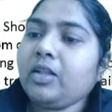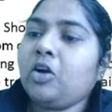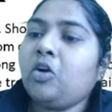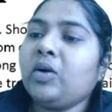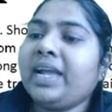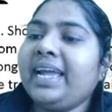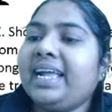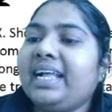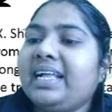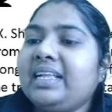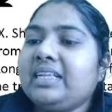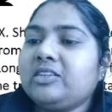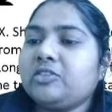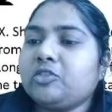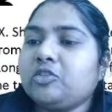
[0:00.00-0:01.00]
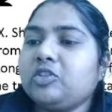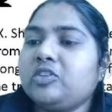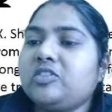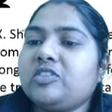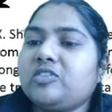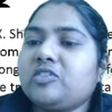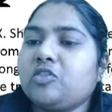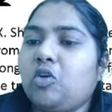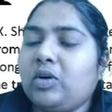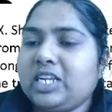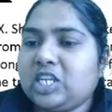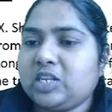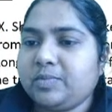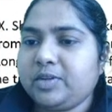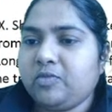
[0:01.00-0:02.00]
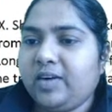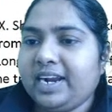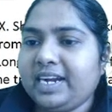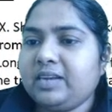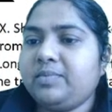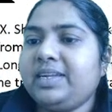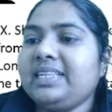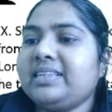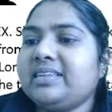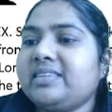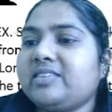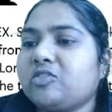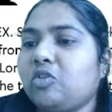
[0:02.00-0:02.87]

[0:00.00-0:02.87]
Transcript: Okay, so this is going to be one mean, this is